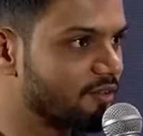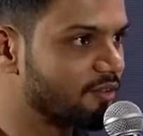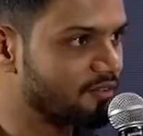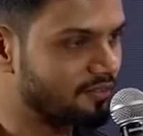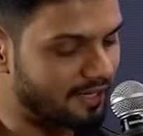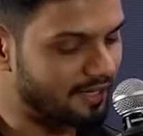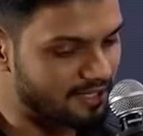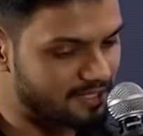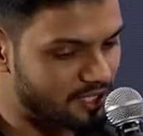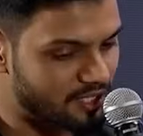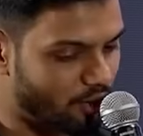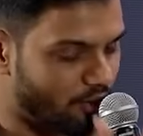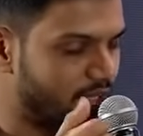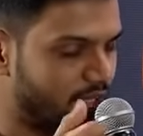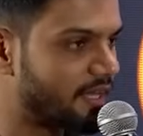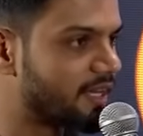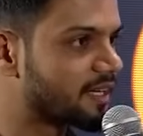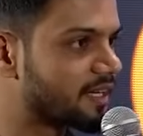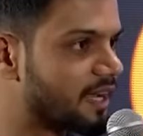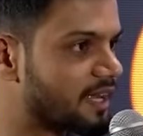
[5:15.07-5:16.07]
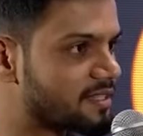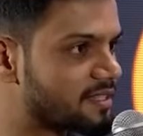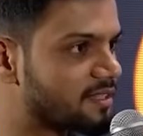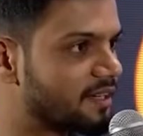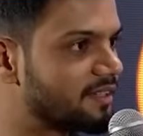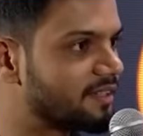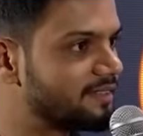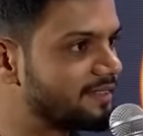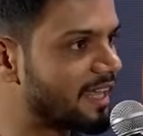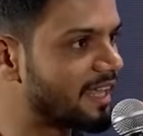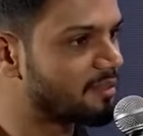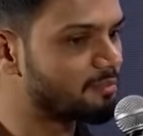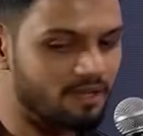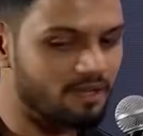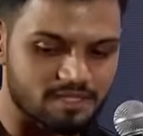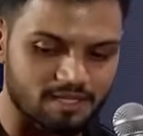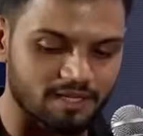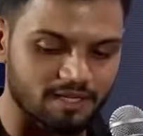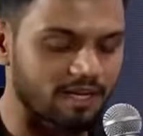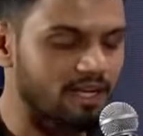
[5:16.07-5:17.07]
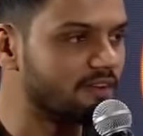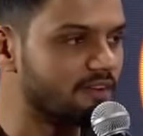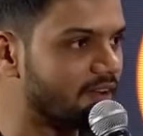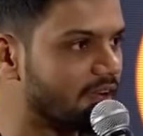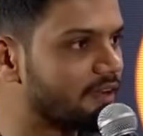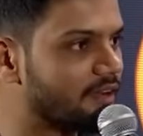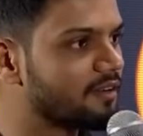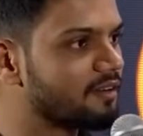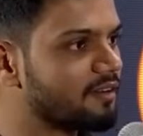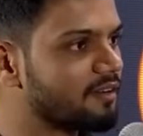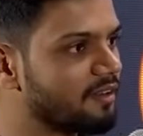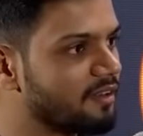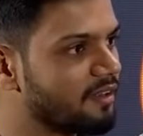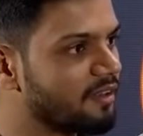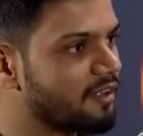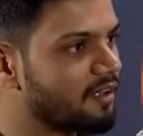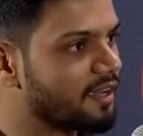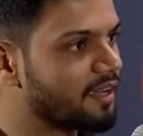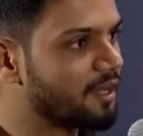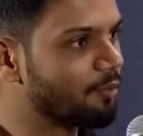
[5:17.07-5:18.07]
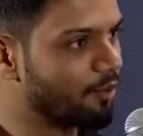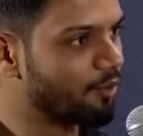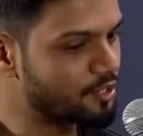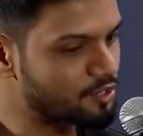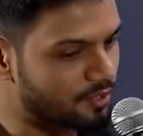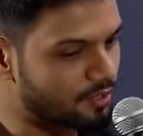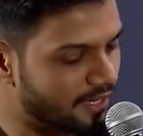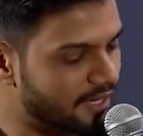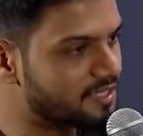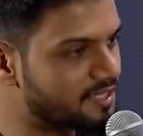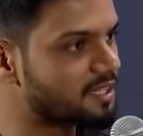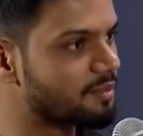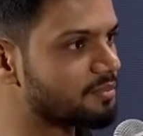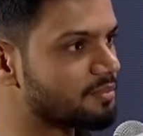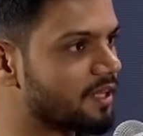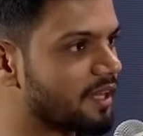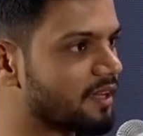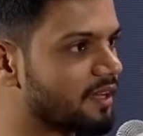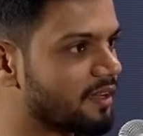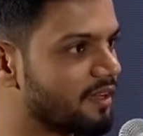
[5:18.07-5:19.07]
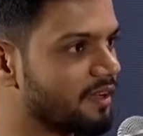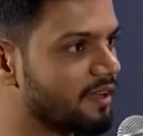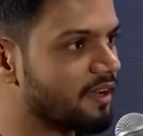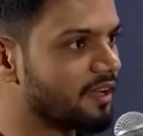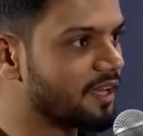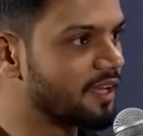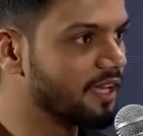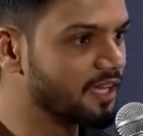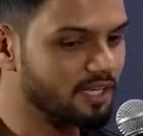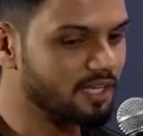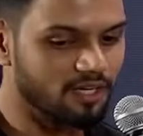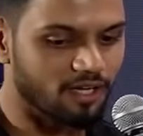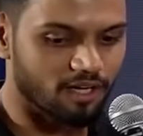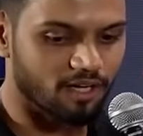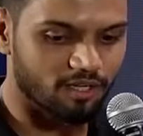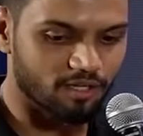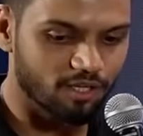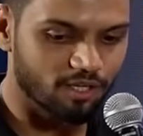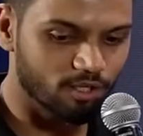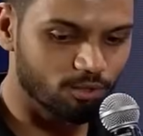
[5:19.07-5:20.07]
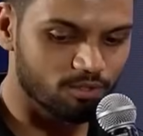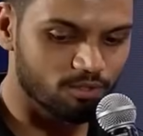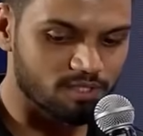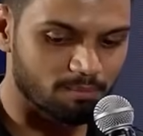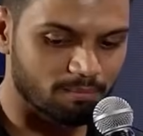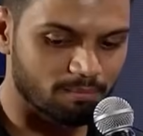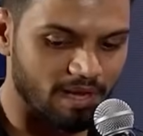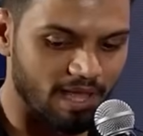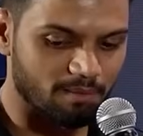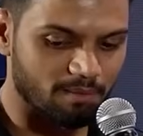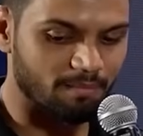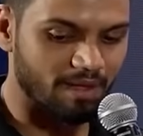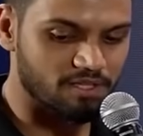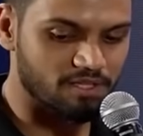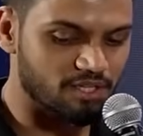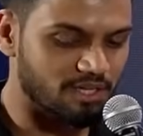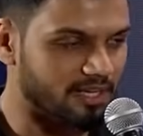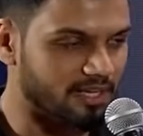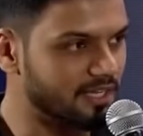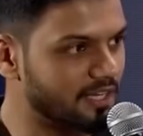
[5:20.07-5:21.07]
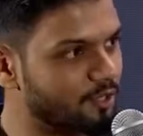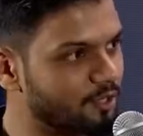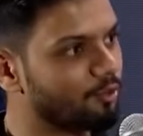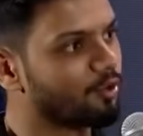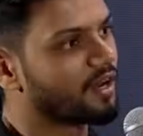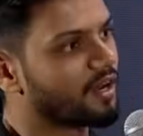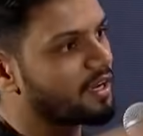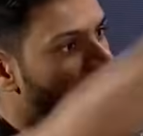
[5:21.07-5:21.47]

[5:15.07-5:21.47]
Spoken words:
let's say online class, 10 minutes he'll run away. He wants to eat something. He'll do some black magic and he'll go run